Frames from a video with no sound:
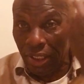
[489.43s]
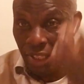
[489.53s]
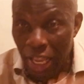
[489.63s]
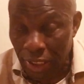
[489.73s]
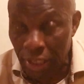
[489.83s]

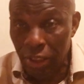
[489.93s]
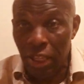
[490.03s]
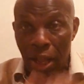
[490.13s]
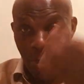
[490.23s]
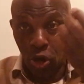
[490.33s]
cattle,
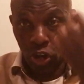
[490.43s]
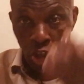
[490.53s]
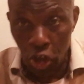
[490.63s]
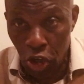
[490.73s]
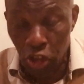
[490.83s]
about
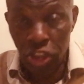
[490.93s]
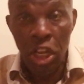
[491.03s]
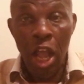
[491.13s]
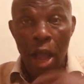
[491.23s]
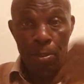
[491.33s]
herds,
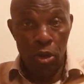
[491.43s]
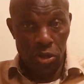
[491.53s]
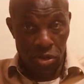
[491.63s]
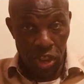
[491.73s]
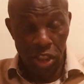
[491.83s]
about
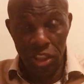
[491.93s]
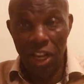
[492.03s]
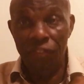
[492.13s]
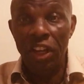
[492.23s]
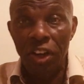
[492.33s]
things
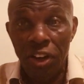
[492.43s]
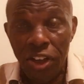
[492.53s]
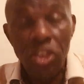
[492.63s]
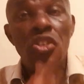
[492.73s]
of the earth.